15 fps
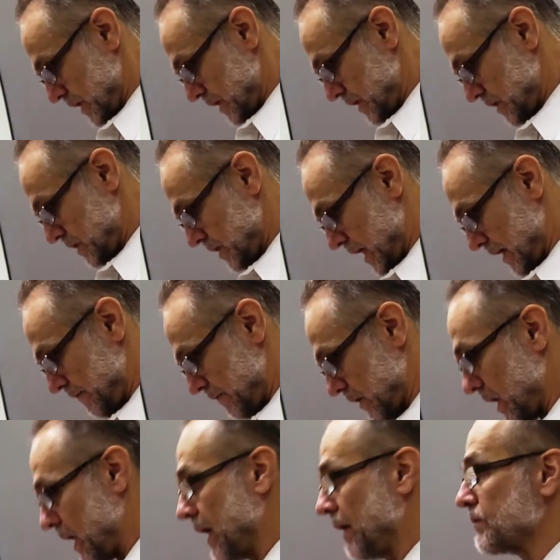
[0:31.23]
He's saved the
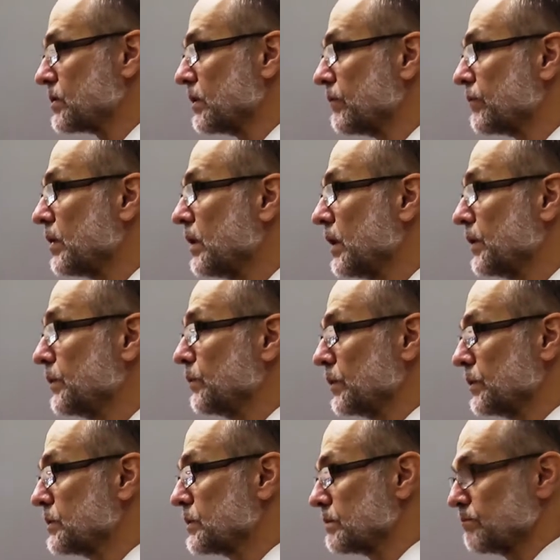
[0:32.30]
lives of
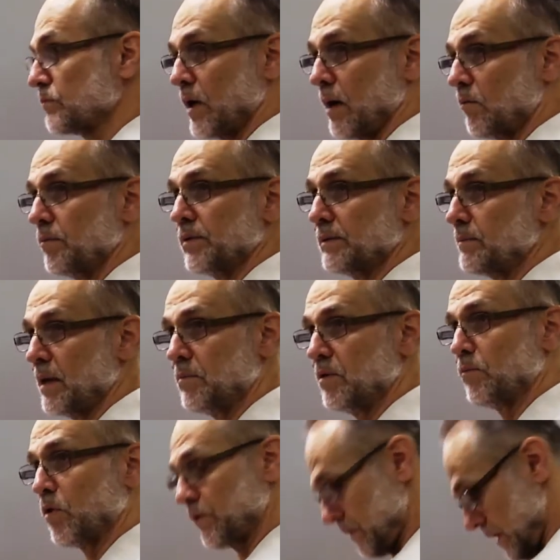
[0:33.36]
hundreds, probably, maybe
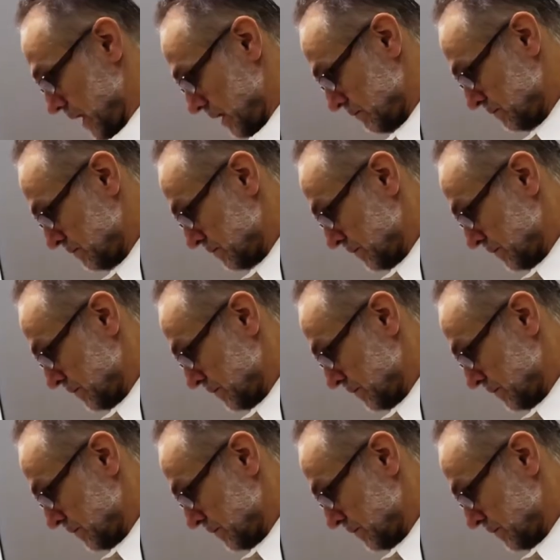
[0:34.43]
more than that,